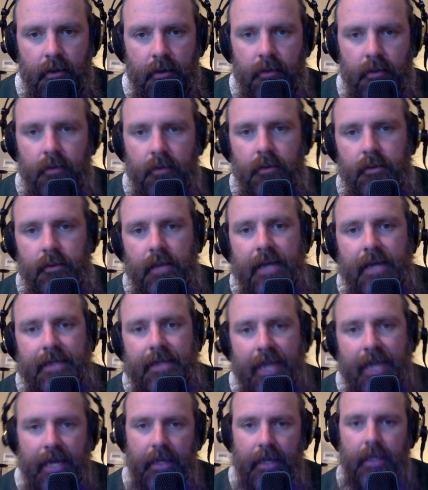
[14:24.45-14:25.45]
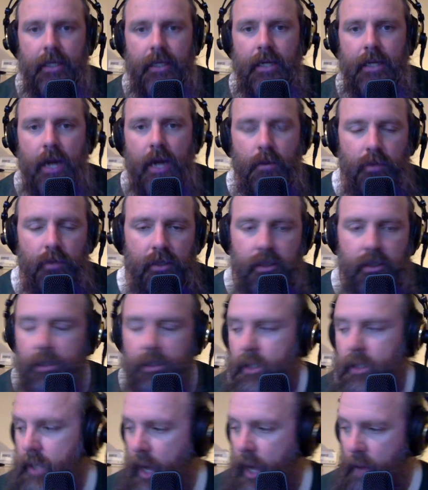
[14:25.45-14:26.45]
the Titanic, and I
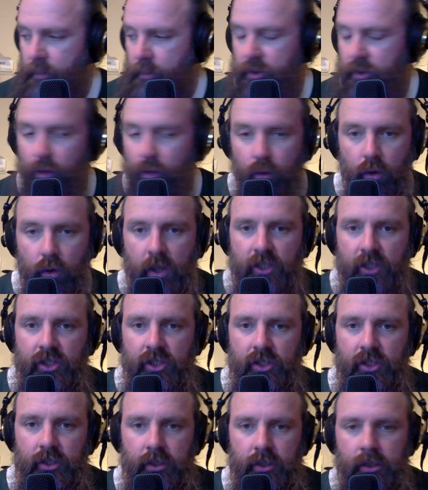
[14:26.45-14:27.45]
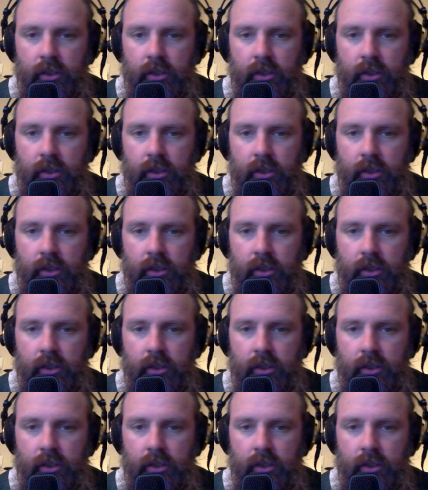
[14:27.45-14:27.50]
was crushed.